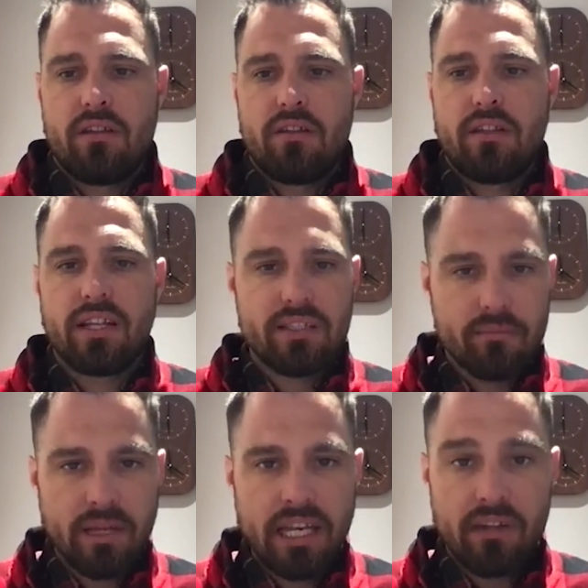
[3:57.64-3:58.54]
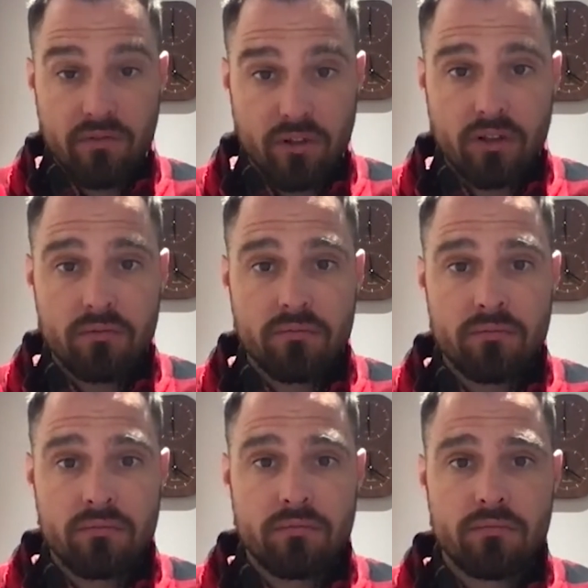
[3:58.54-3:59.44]
that is meaningful,
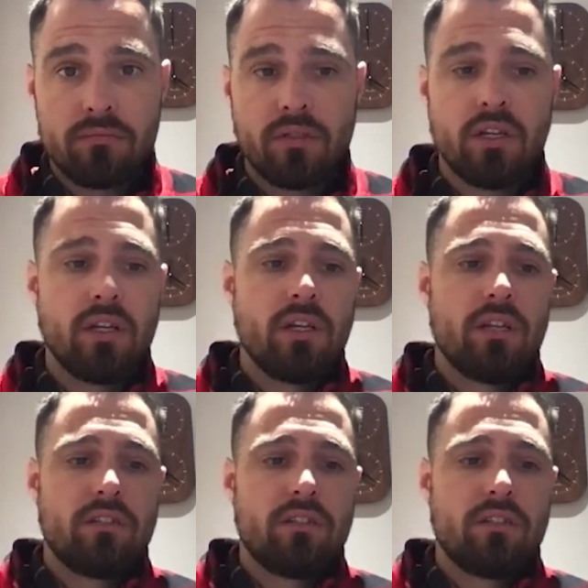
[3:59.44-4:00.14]
to